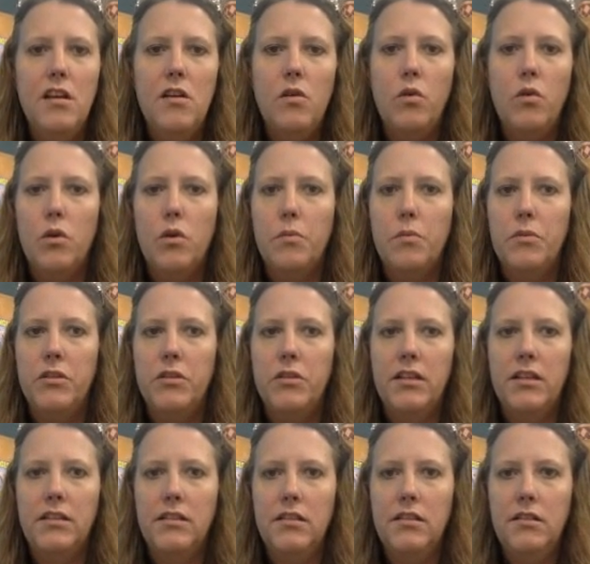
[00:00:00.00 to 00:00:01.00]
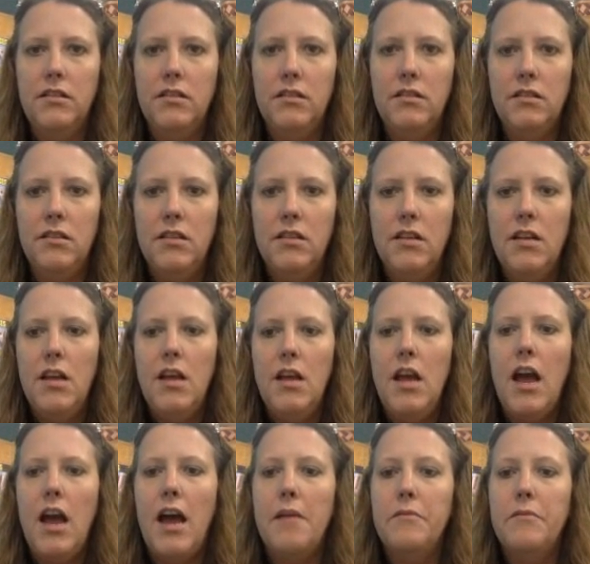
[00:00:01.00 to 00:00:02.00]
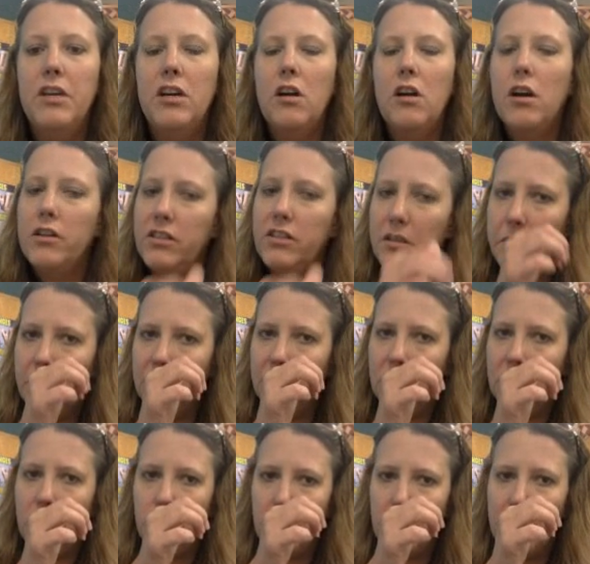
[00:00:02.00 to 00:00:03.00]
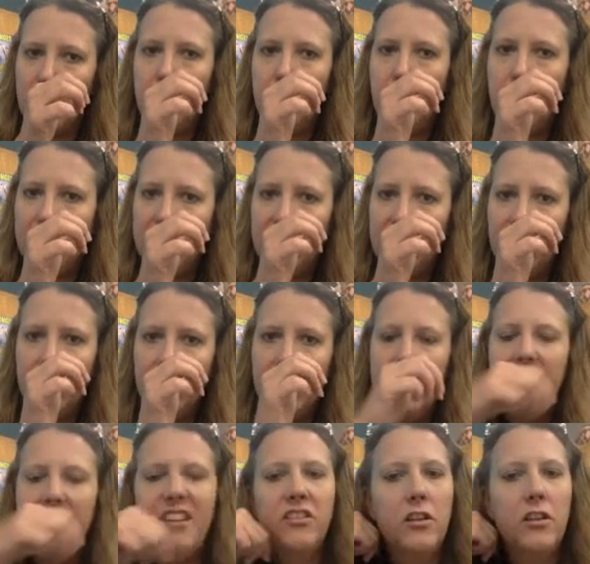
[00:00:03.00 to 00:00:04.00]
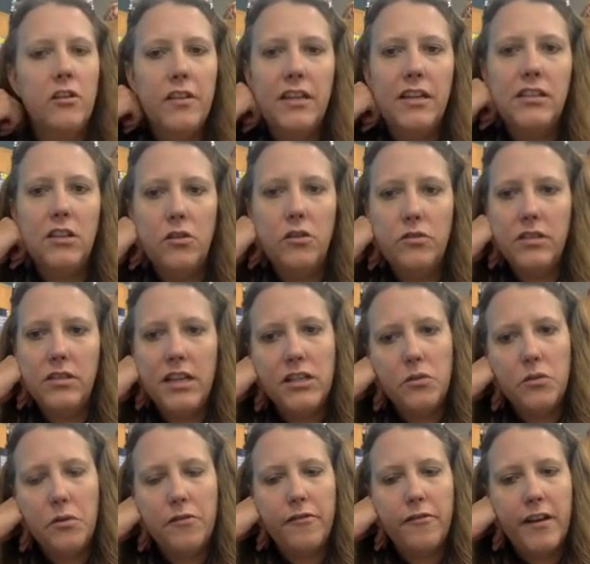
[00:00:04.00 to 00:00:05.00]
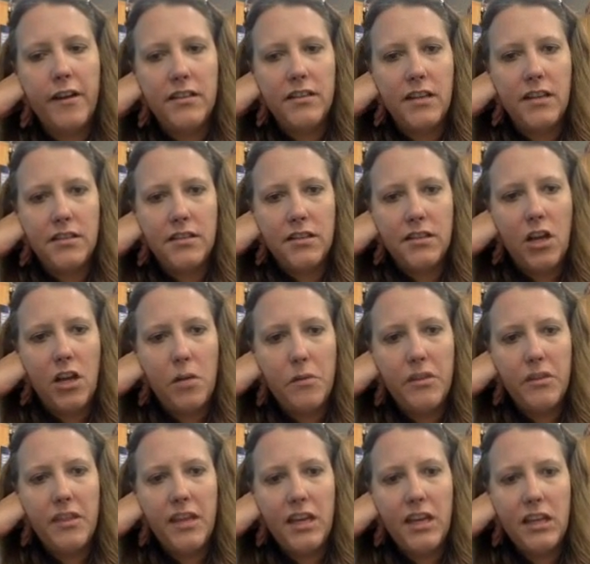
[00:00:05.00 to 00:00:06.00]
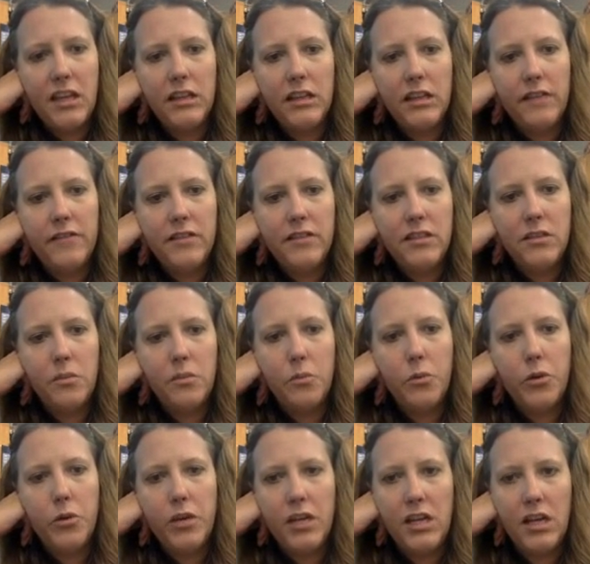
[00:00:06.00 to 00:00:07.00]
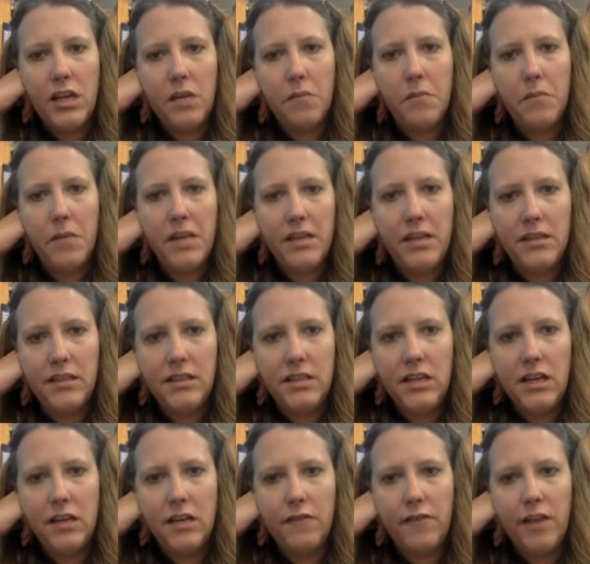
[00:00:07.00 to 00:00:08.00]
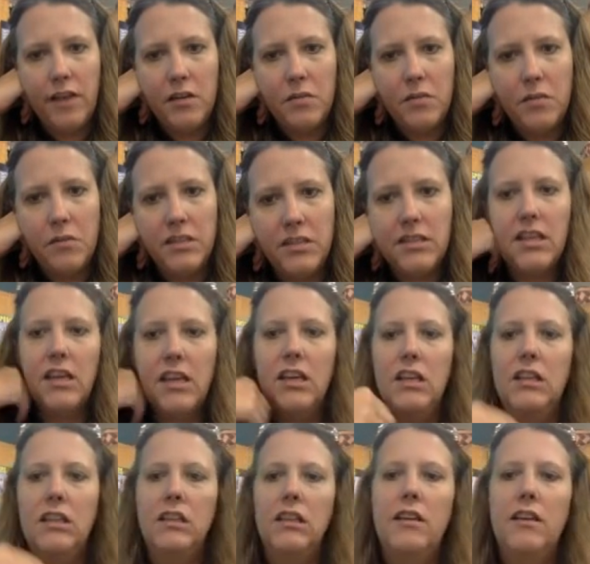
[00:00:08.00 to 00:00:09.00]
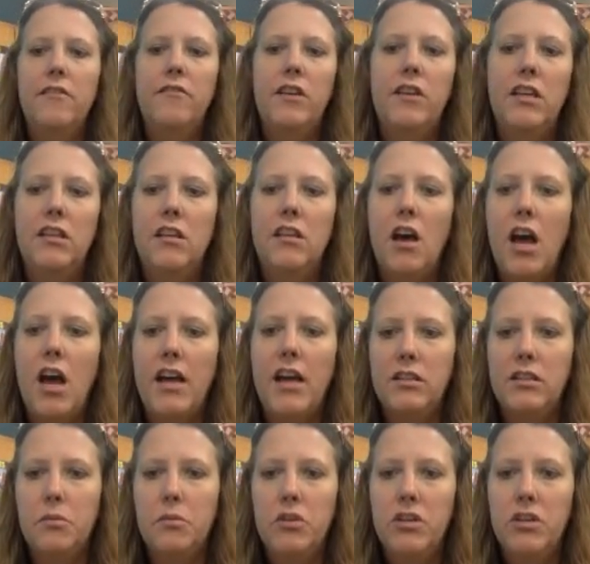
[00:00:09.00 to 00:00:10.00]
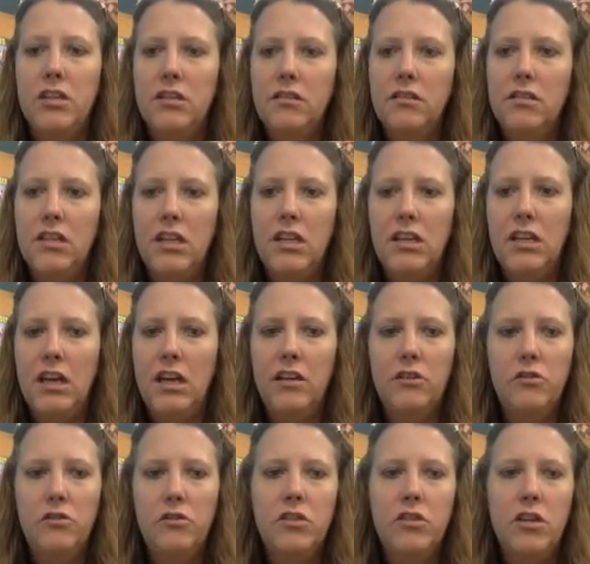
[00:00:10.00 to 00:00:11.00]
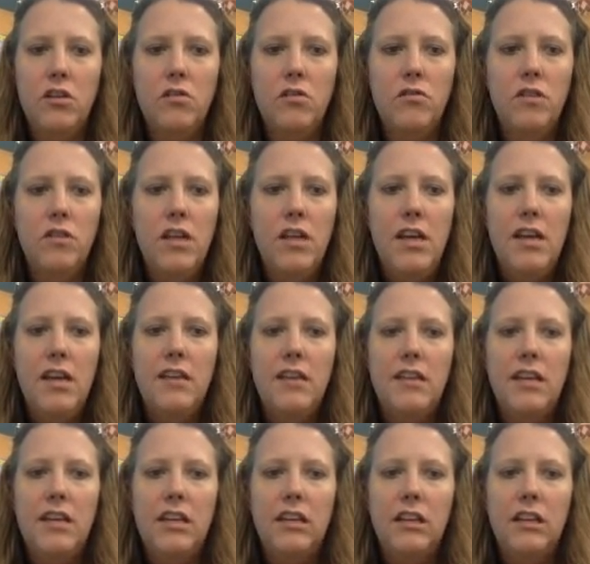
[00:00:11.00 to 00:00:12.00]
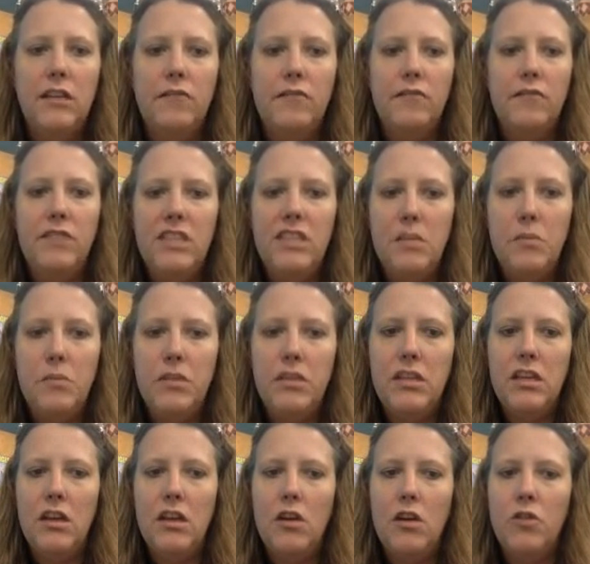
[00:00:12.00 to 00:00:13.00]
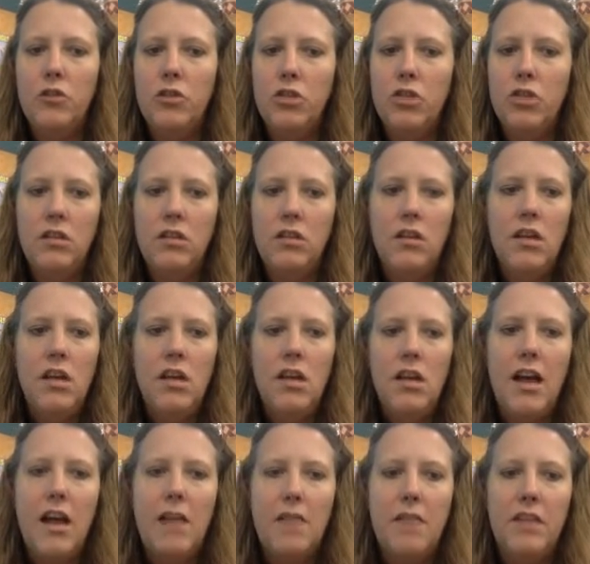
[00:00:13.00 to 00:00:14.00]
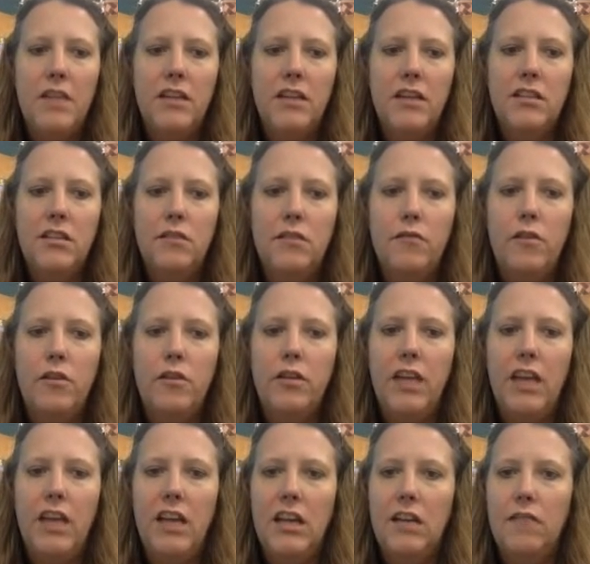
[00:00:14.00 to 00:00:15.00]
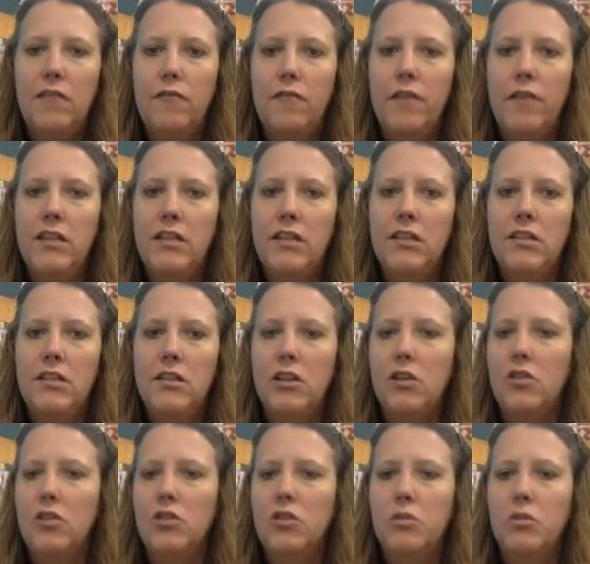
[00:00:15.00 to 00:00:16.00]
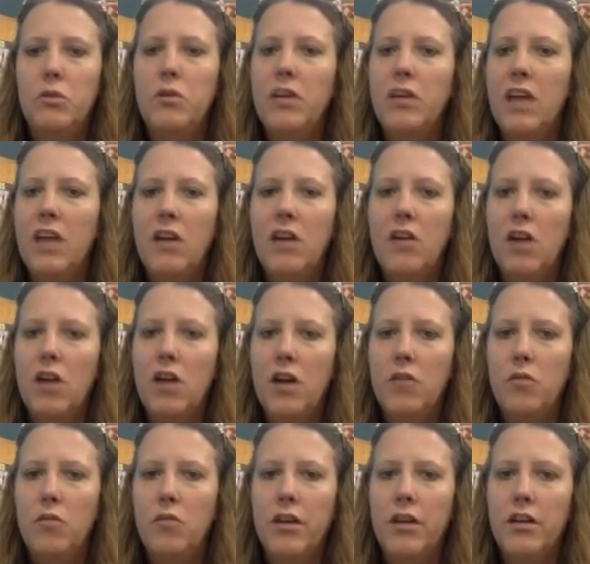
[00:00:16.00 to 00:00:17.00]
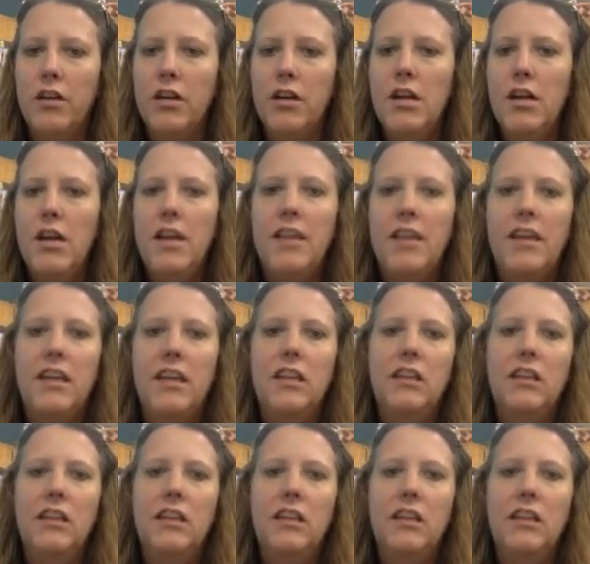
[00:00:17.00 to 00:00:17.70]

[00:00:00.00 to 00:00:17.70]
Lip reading: or pertussis. There are some extreme bacteria out there. They don't tend to affect us at all, but they can live in some pretty amazing environments. They can live in the hot springs in Yellowstone. They can live deep in the ocean next to volcanic vents that are spewing out hot water. They can